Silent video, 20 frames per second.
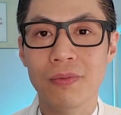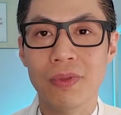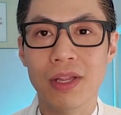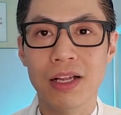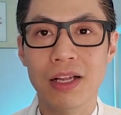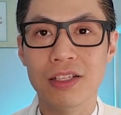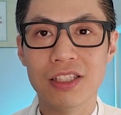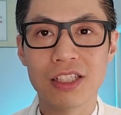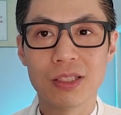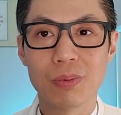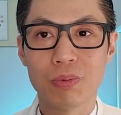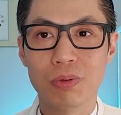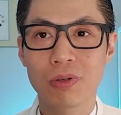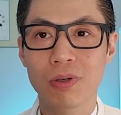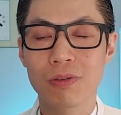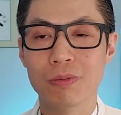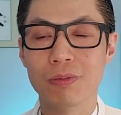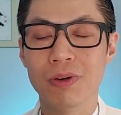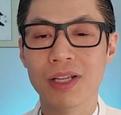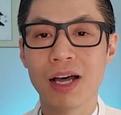
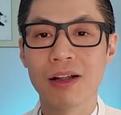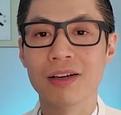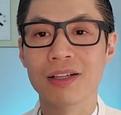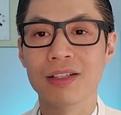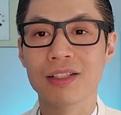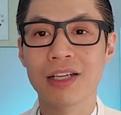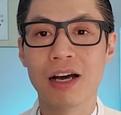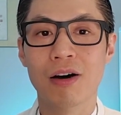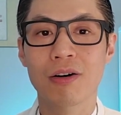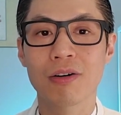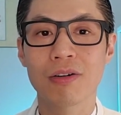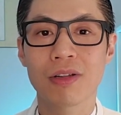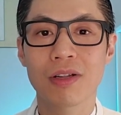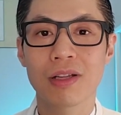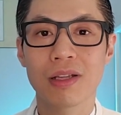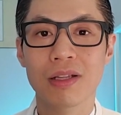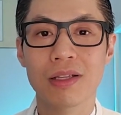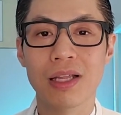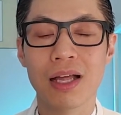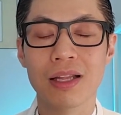without a doubt
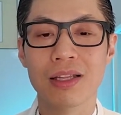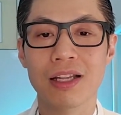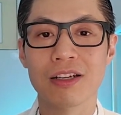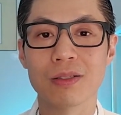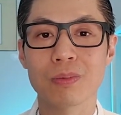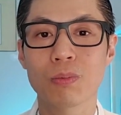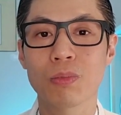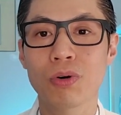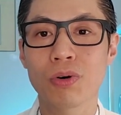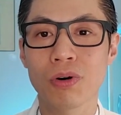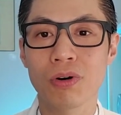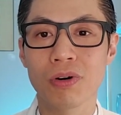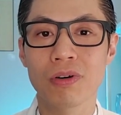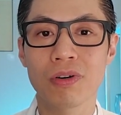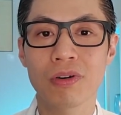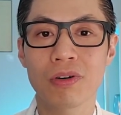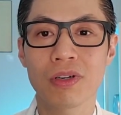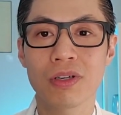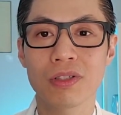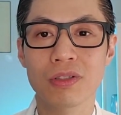that there's
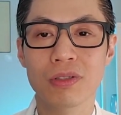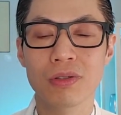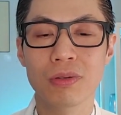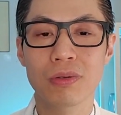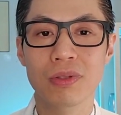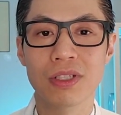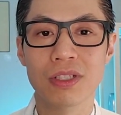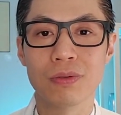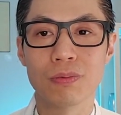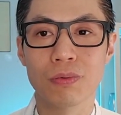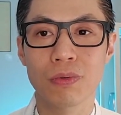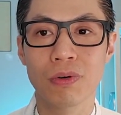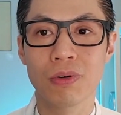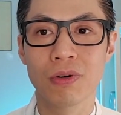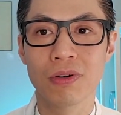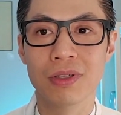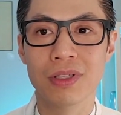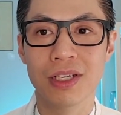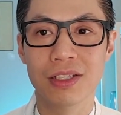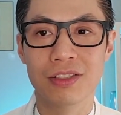more to this
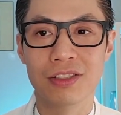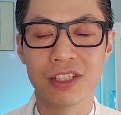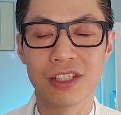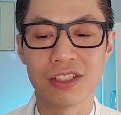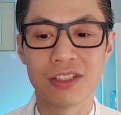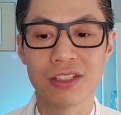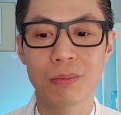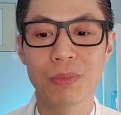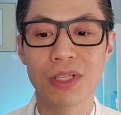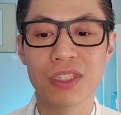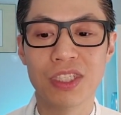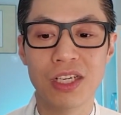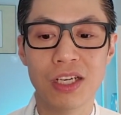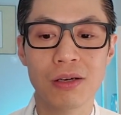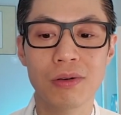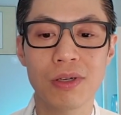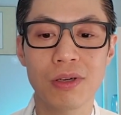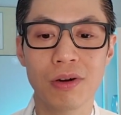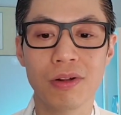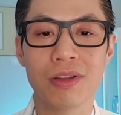world than just the
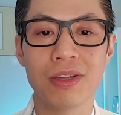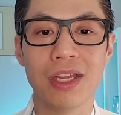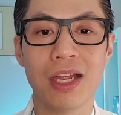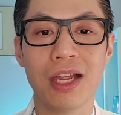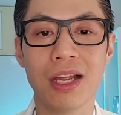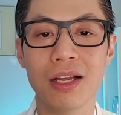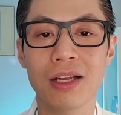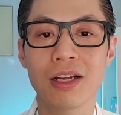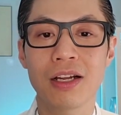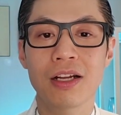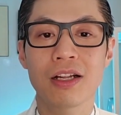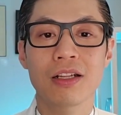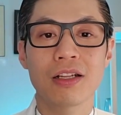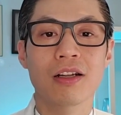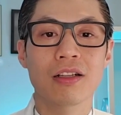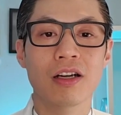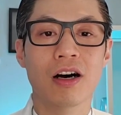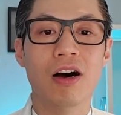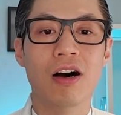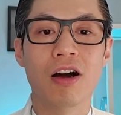material thing,
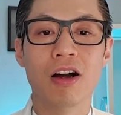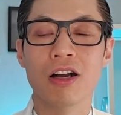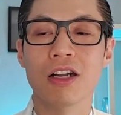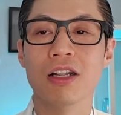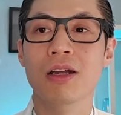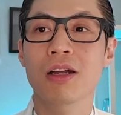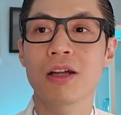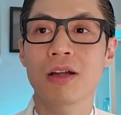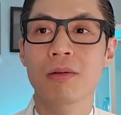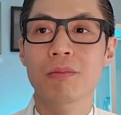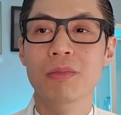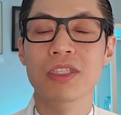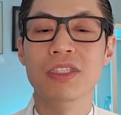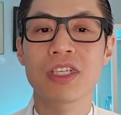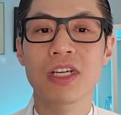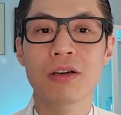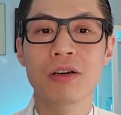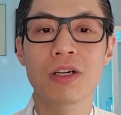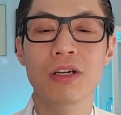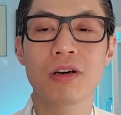the hard
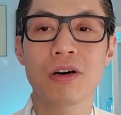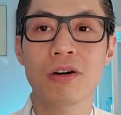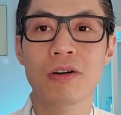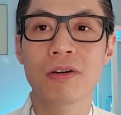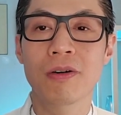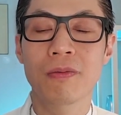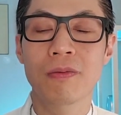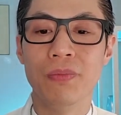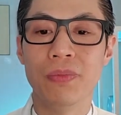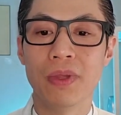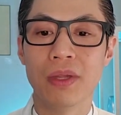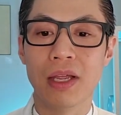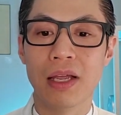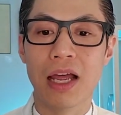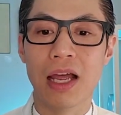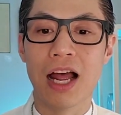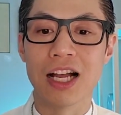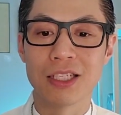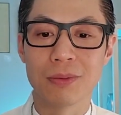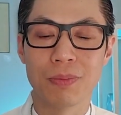material
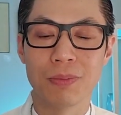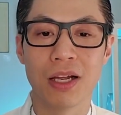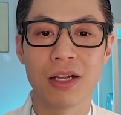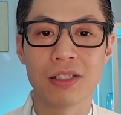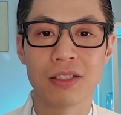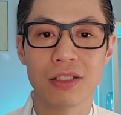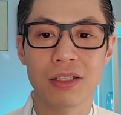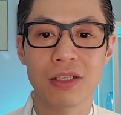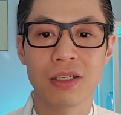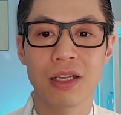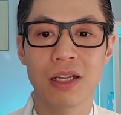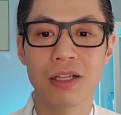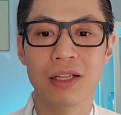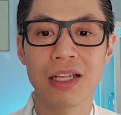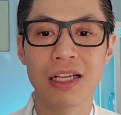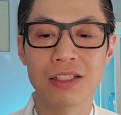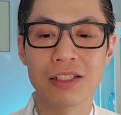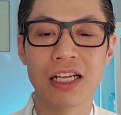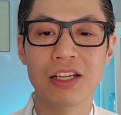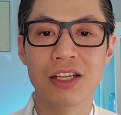aspects and
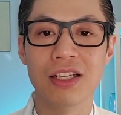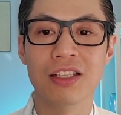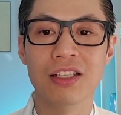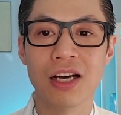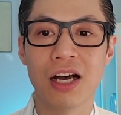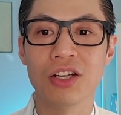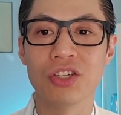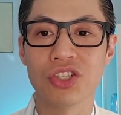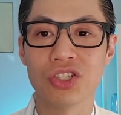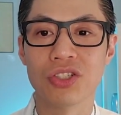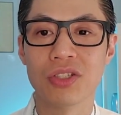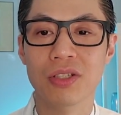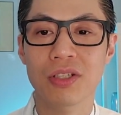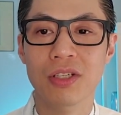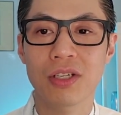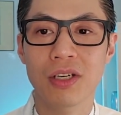things that you can touch.